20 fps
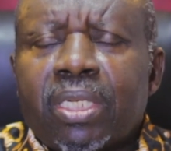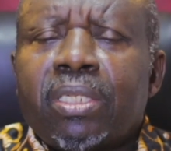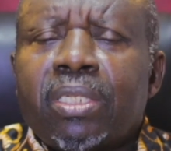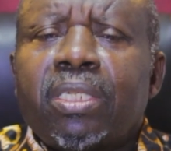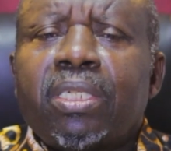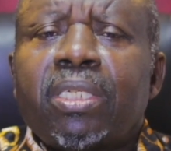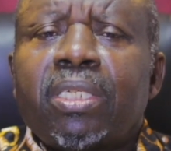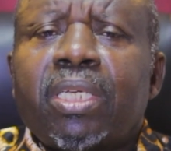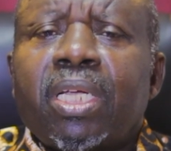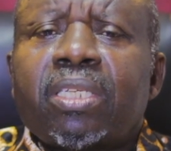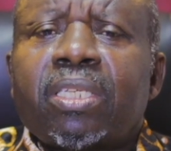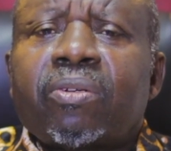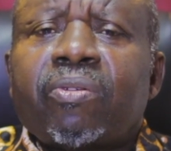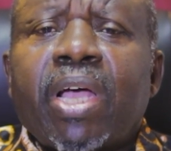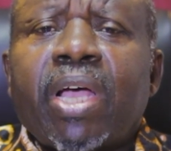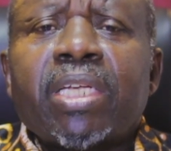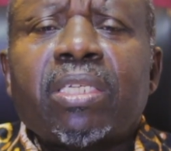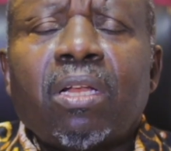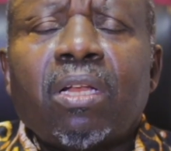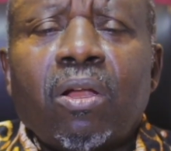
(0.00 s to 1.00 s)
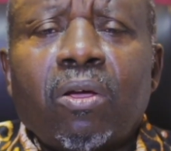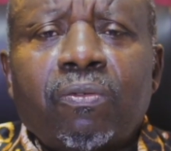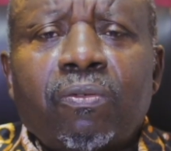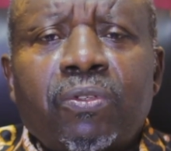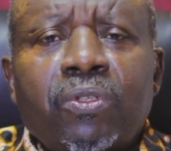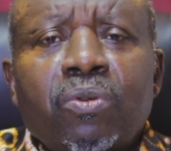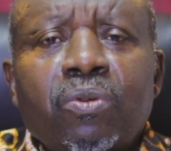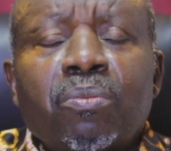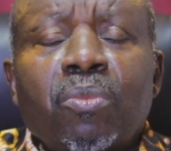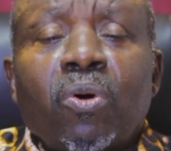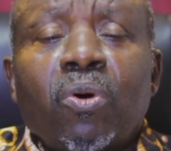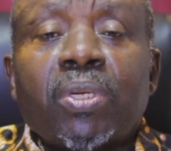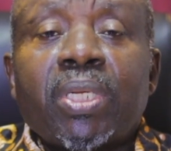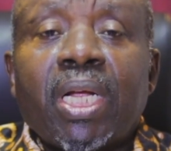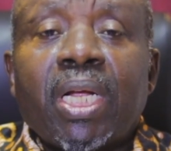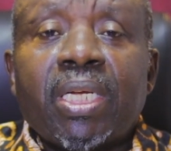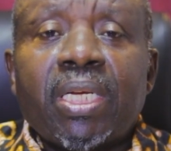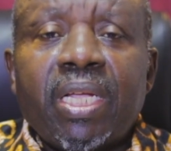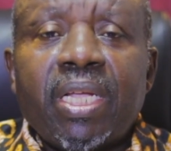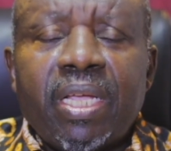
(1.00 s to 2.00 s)
Jesus Christ loves you more
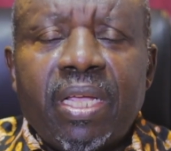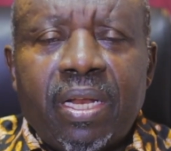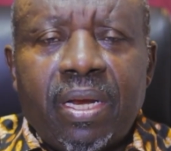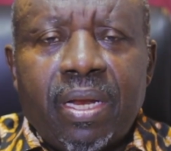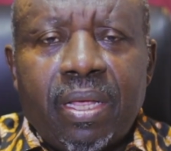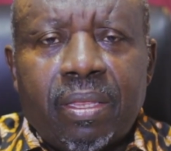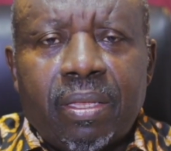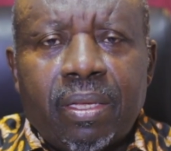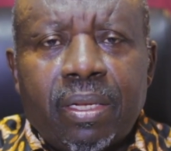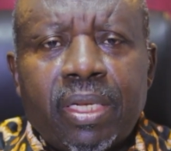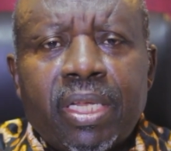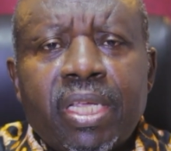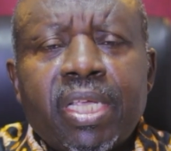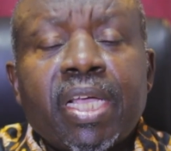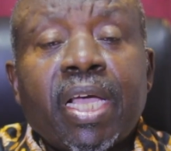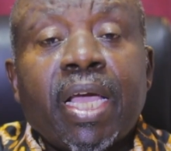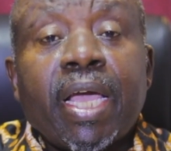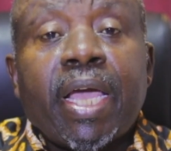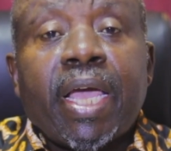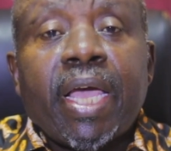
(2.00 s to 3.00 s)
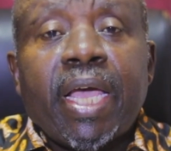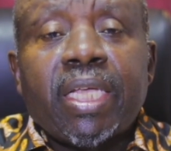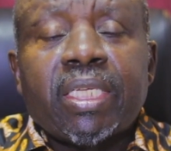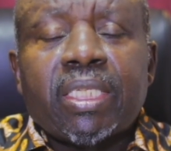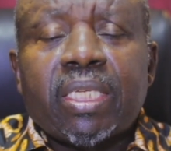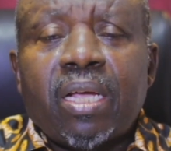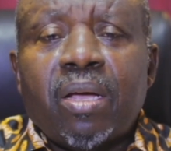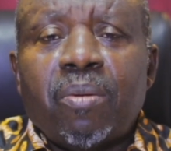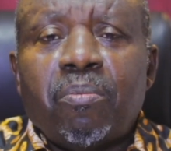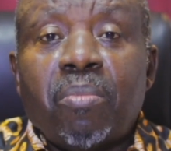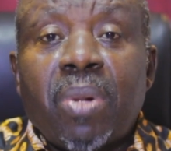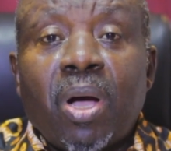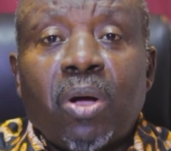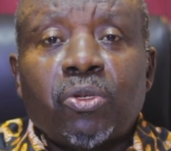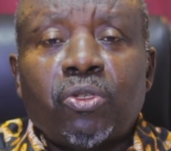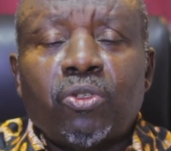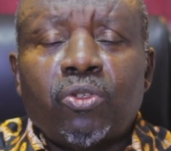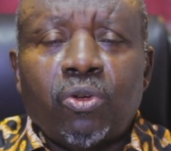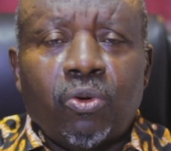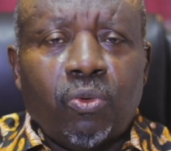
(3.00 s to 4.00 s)
than anything. He cares
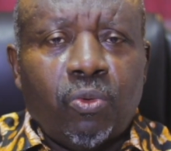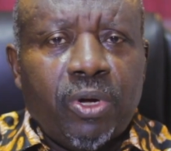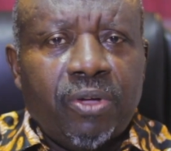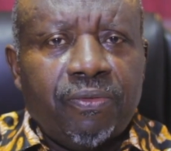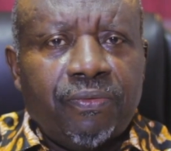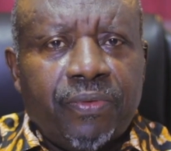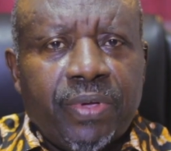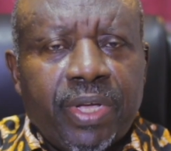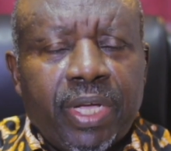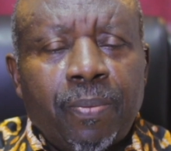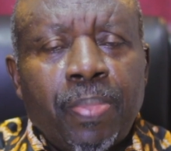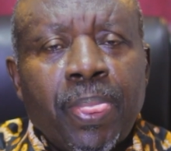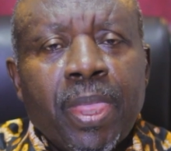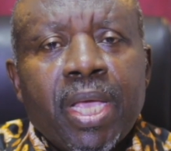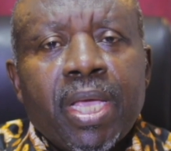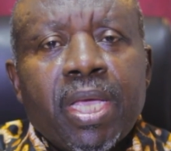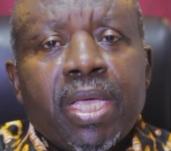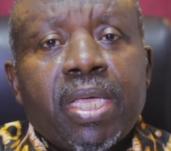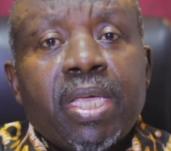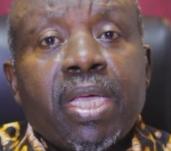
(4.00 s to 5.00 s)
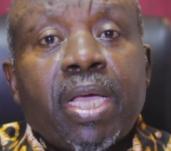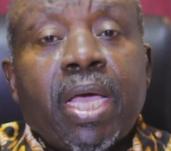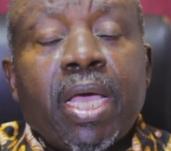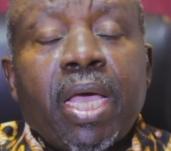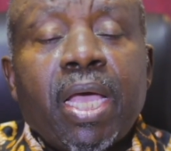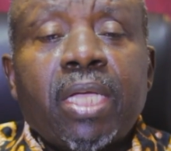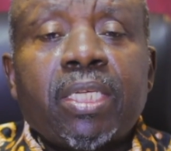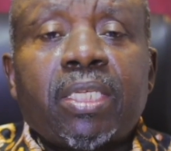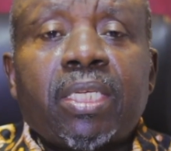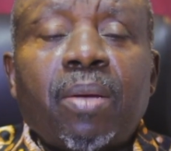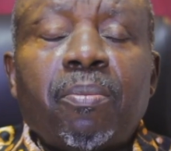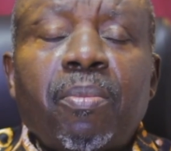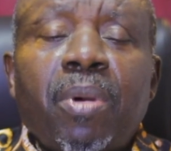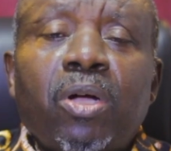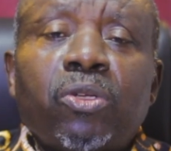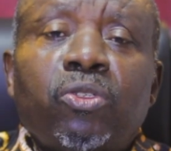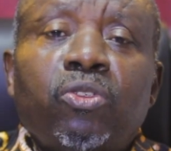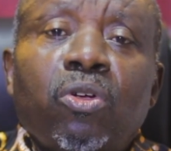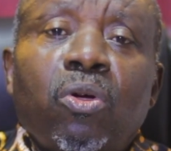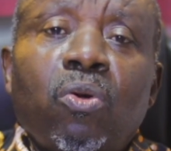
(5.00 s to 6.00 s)
about your welfare. He cares
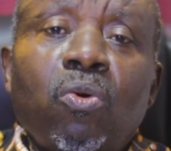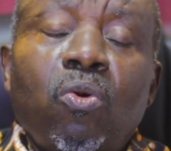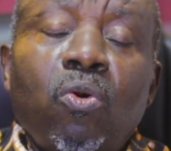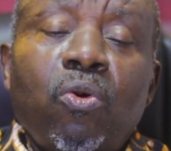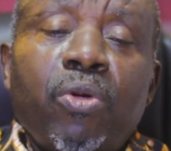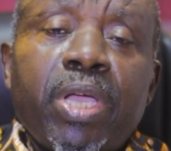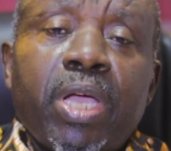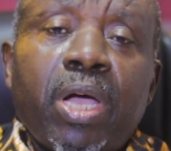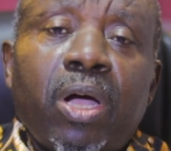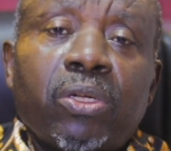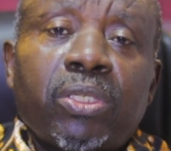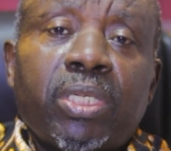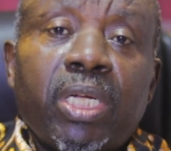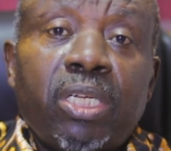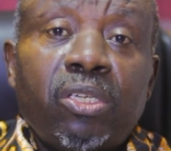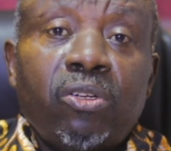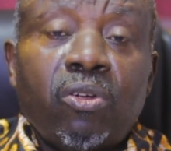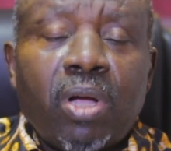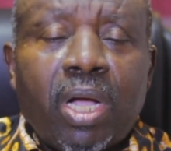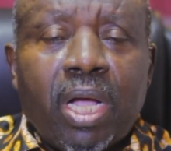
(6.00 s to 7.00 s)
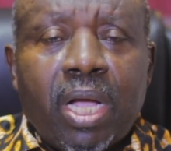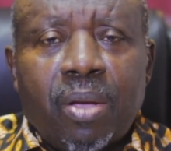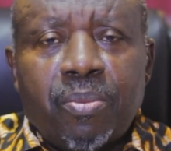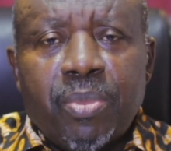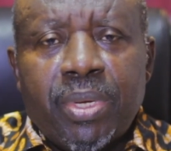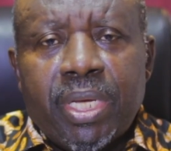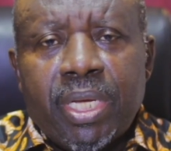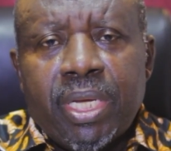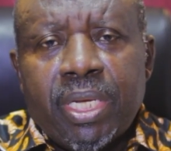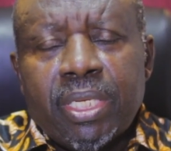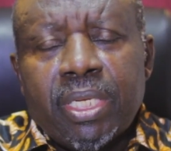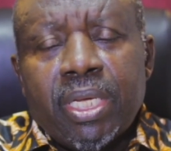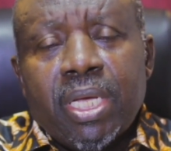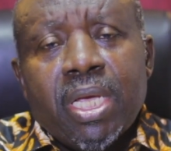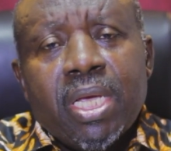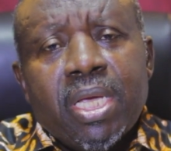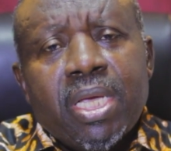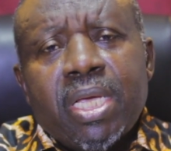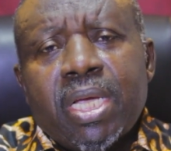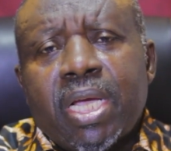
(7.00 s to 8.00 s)
about your going out and your coming in.
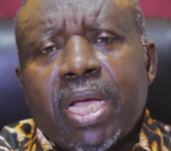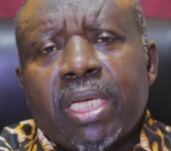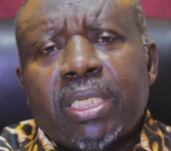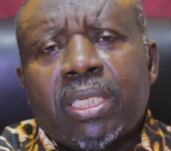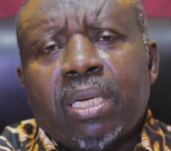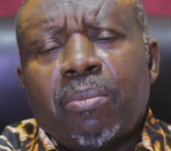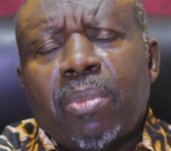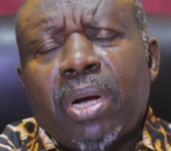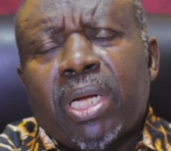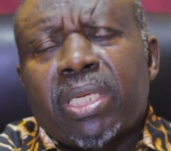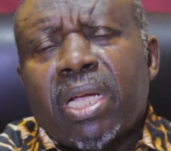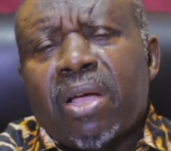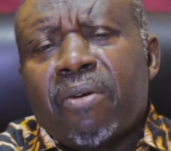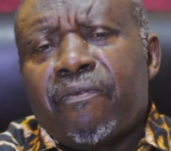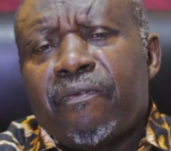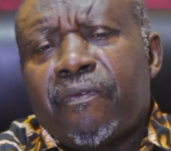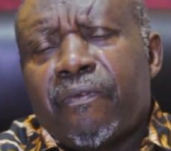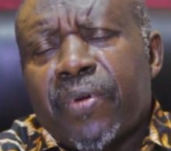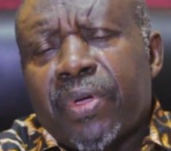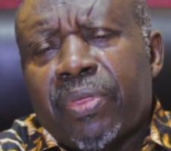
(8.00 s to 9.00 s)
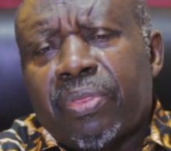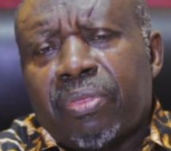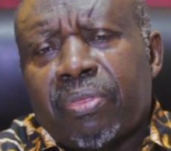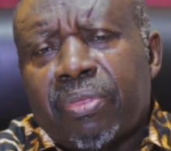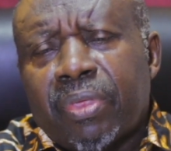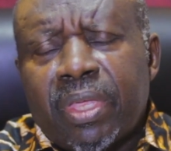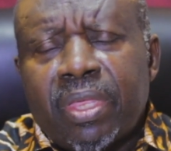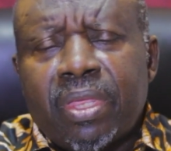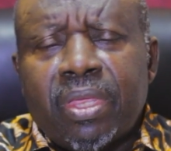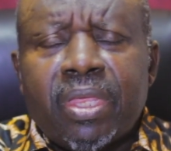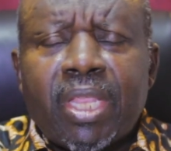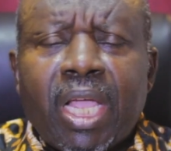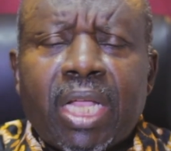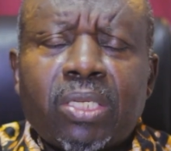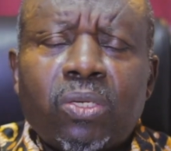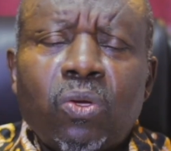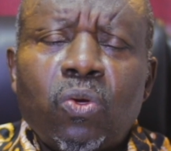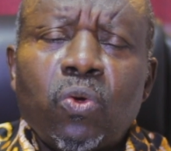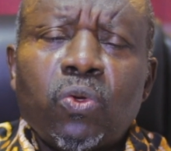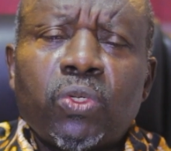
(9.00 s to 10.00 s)
He cares about everything
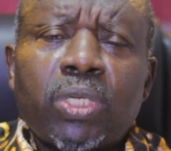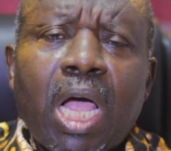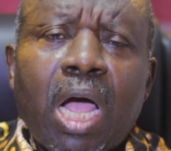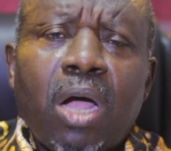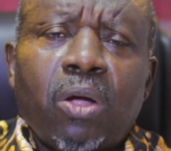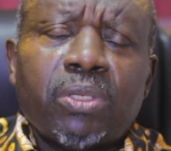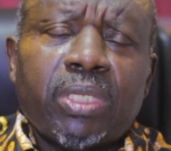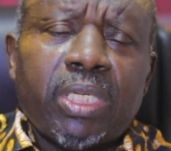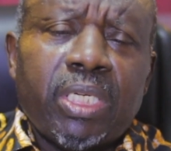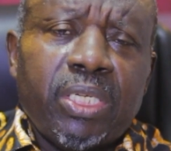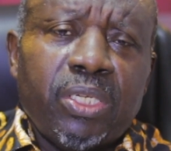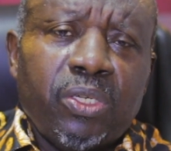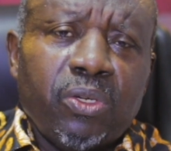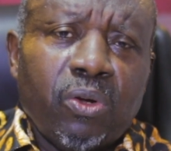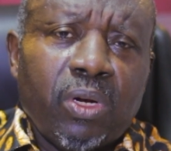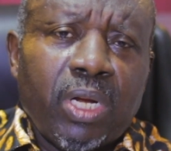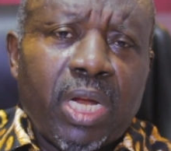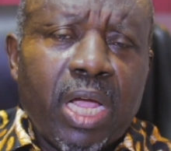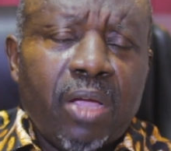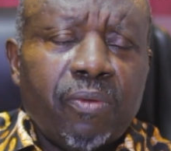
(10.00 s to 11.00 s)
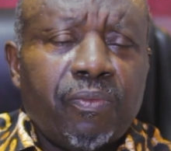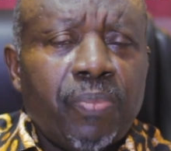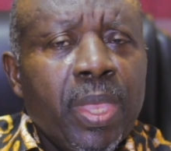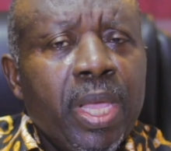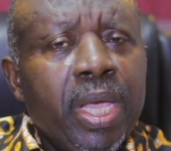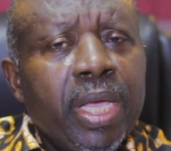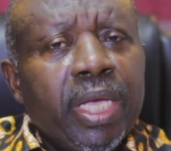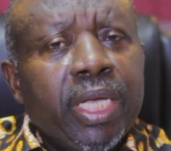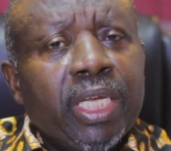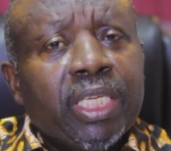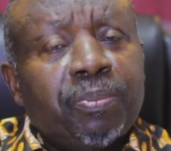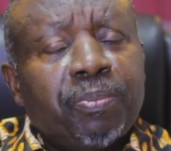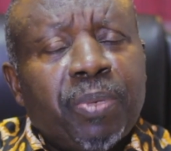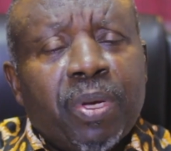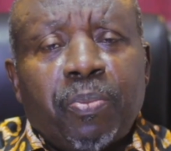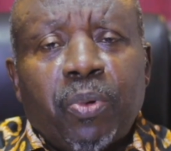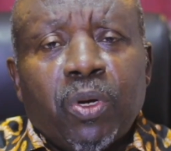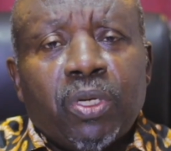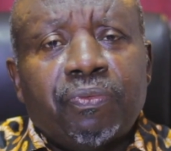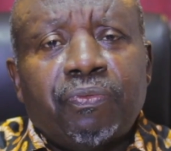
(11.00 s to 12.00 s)
that goes out in your life. His
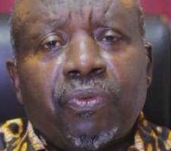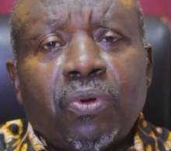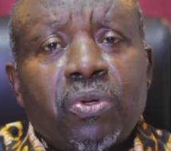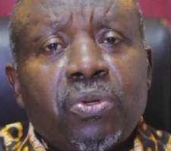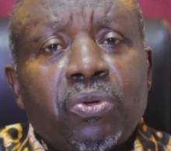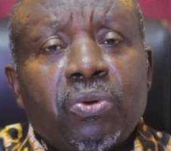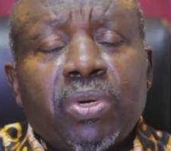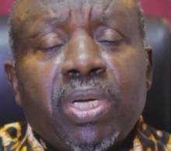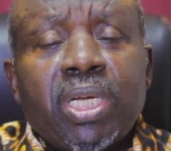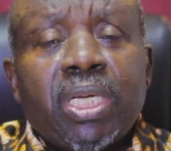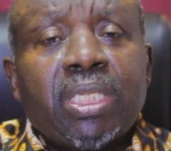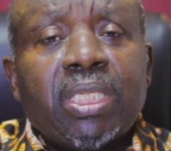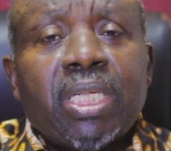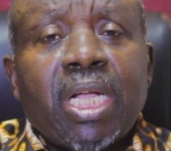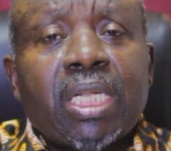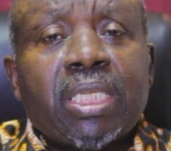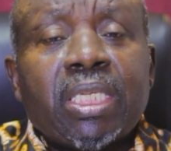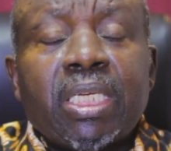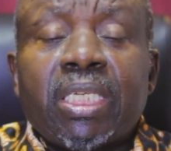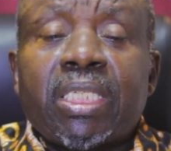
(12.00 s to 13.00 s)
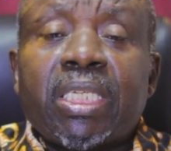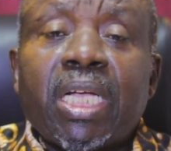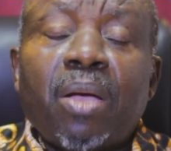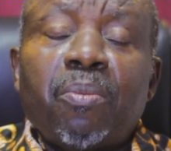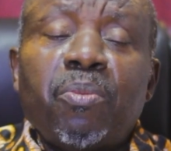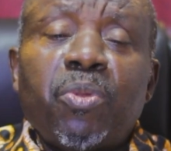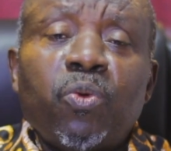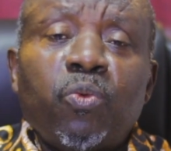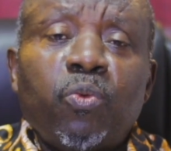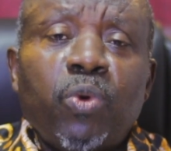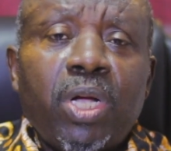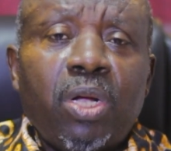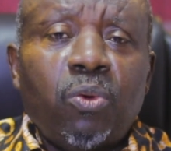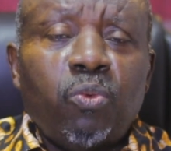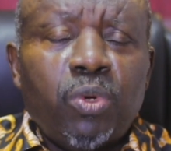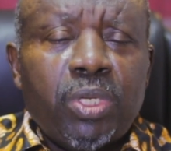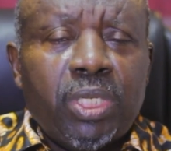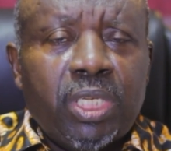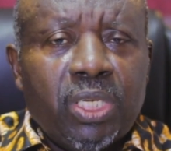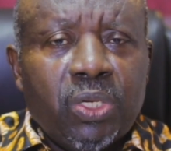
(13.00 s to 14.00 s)
purpose for you is that it shall be well
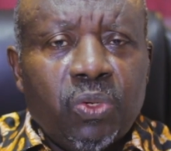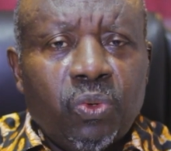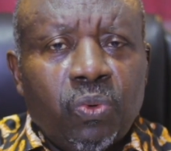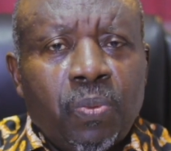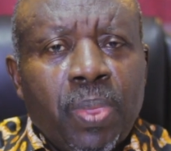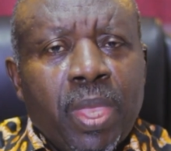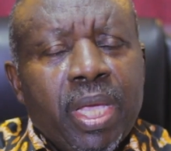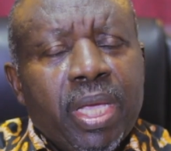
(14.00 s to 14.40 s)
with you.